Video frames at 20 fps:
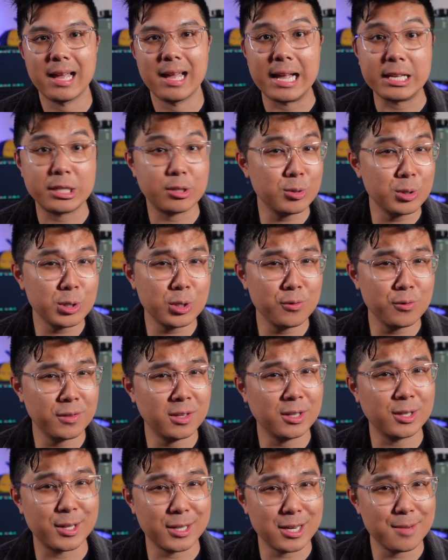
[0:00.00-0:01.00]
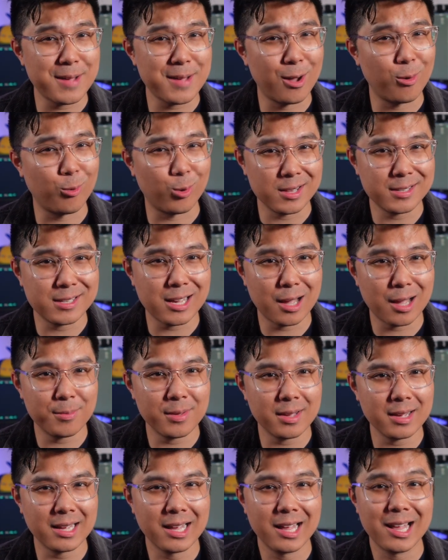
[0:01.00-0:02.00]
As soon as you feel good about one
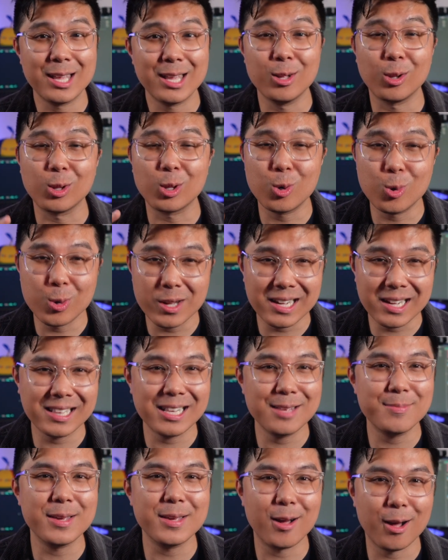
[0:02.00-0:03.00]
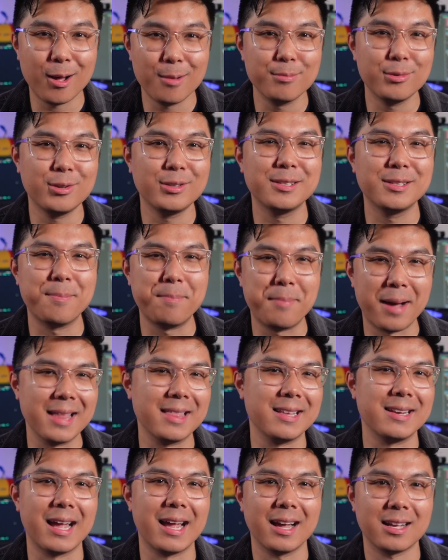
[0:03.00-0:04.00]
topic, you'll quickly be humbled by
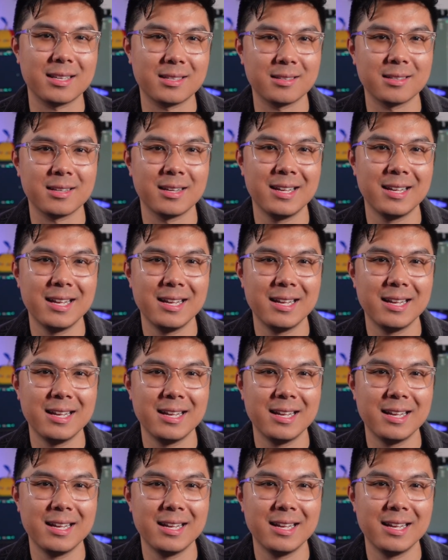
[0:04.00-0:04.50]
the next.